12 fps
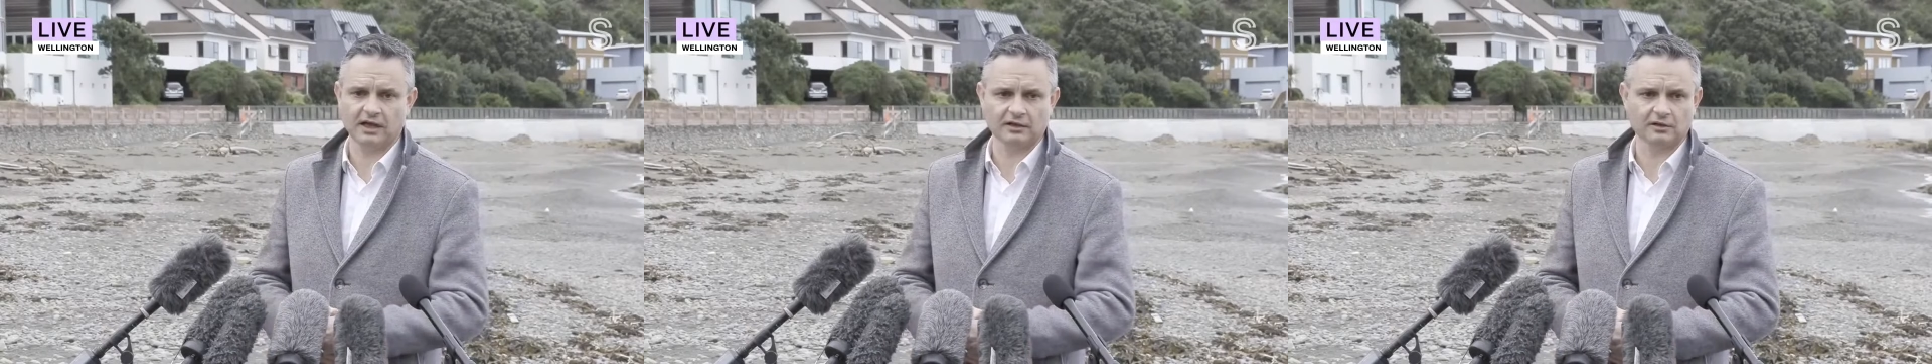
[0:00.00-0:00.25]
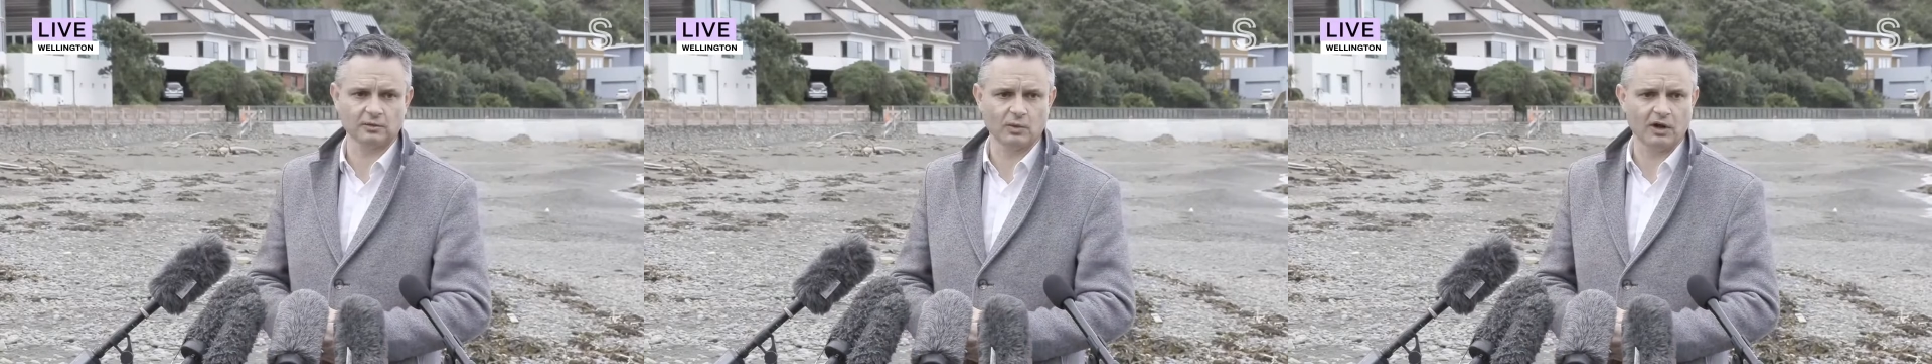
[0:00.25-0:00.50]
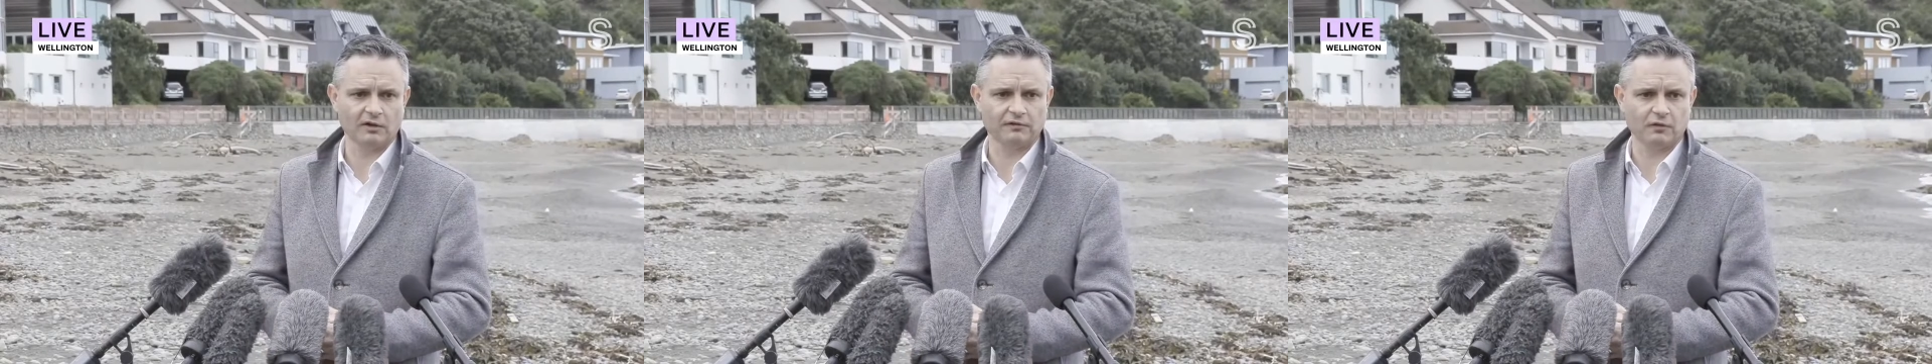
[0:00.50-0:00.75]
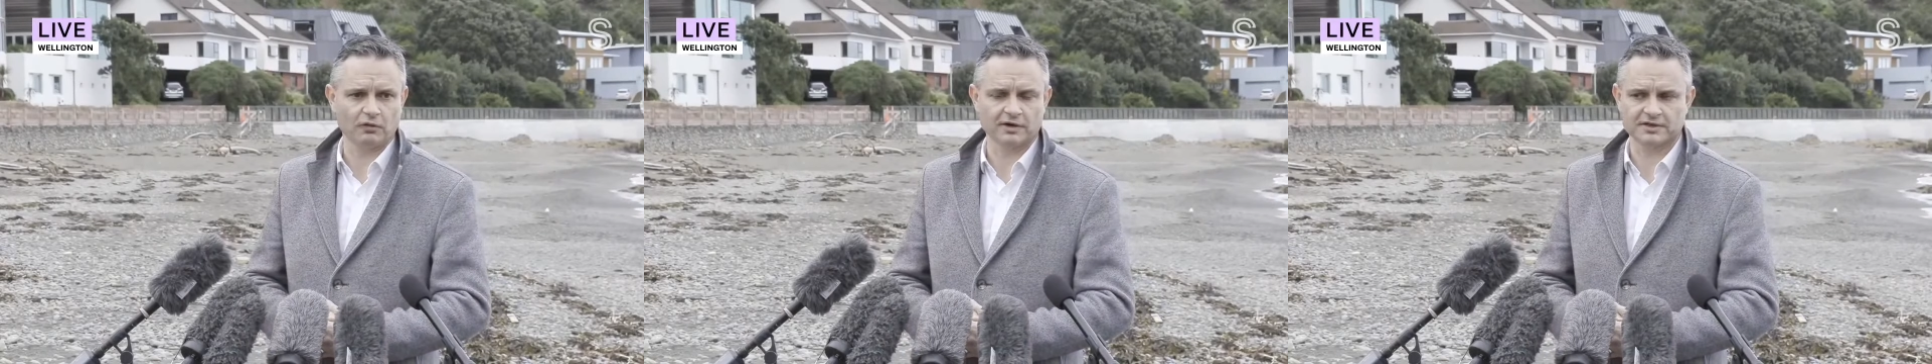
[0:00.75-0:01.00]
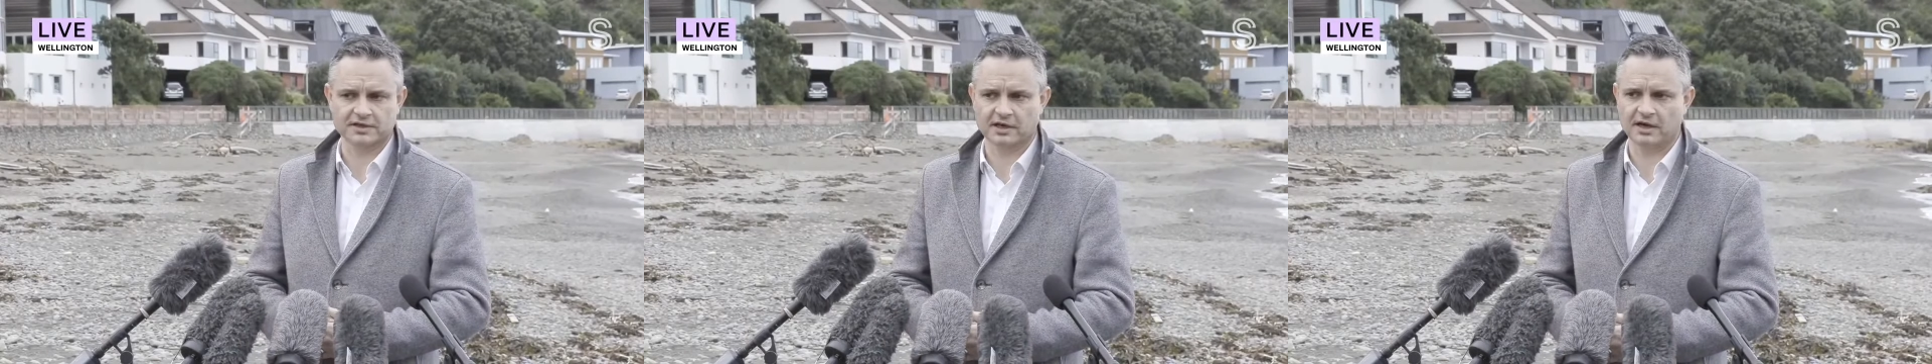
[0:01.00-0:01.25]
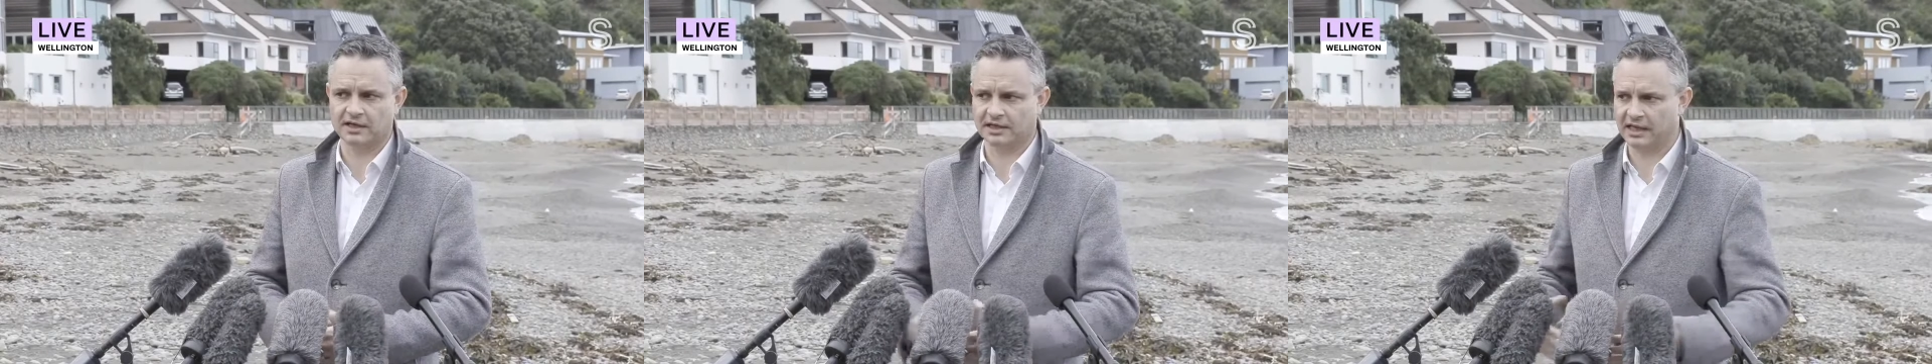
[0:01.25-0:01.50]
a, little while for us to
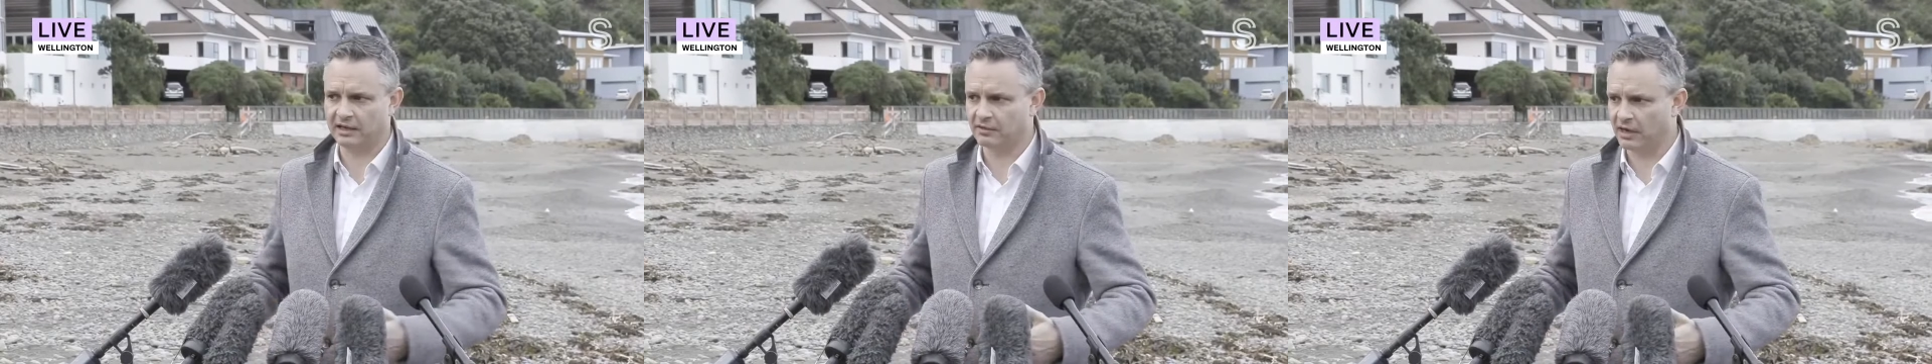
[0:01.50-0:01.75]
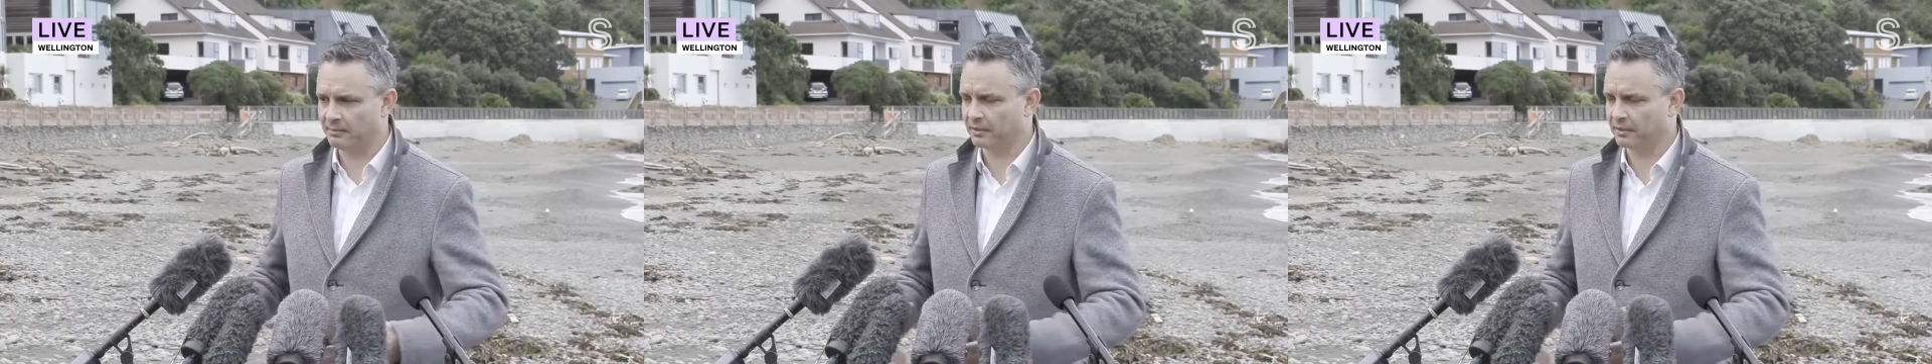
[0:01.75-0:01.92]
kind of gear up